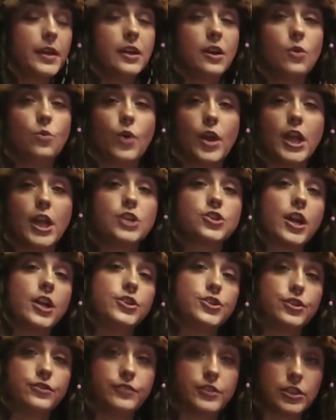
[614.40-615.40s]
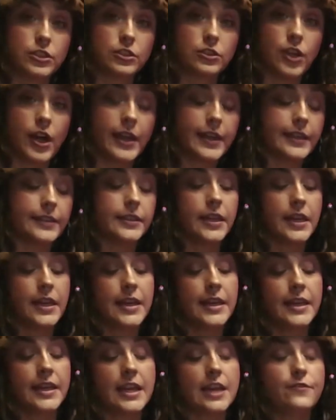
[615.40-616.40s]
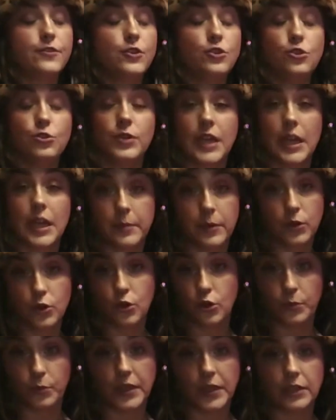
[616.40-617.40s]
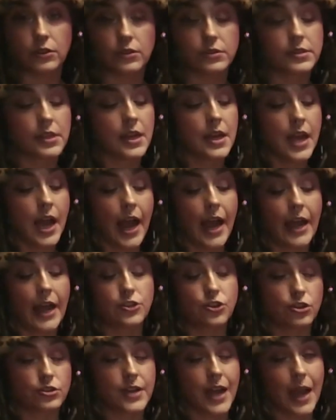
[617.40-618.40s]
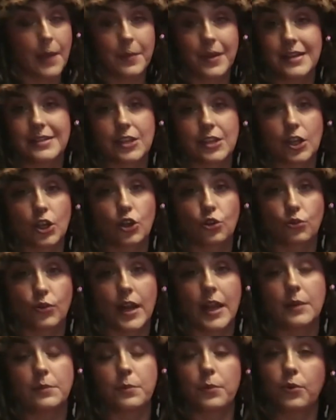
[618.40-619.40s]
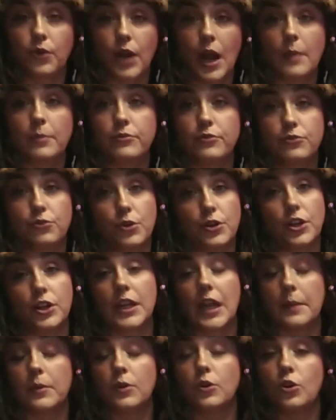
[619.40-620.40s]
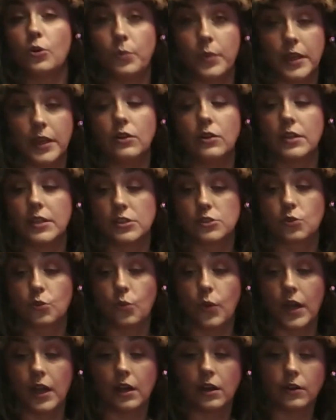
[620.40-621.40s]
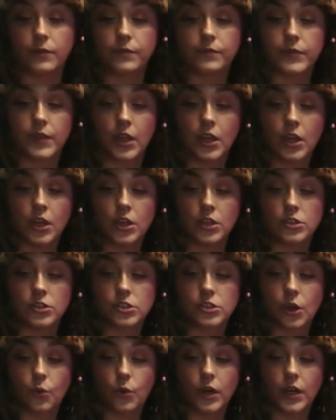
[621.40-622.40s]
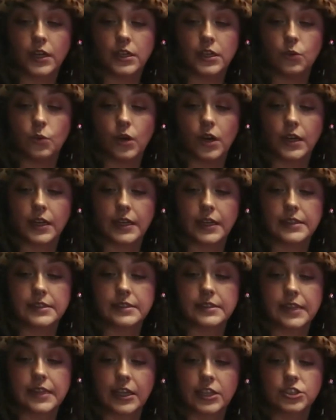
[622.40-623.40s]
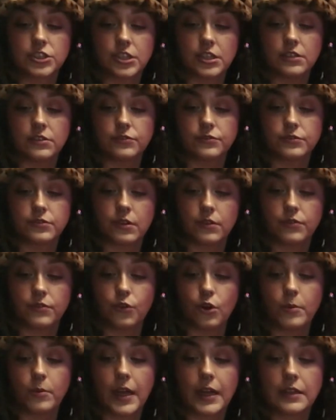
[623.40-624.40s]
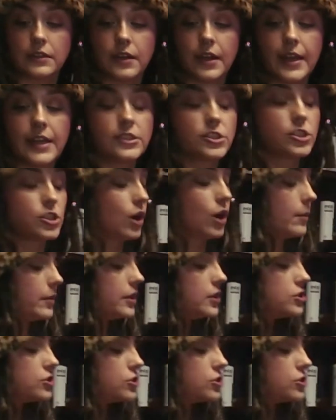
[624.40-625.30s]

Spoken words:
just depending on what you're trying to do for your clients. If you do chemical peels, HydroDiamond is a great prep before your chemical peel as well. So we're gonna work in sections for my client. So I'm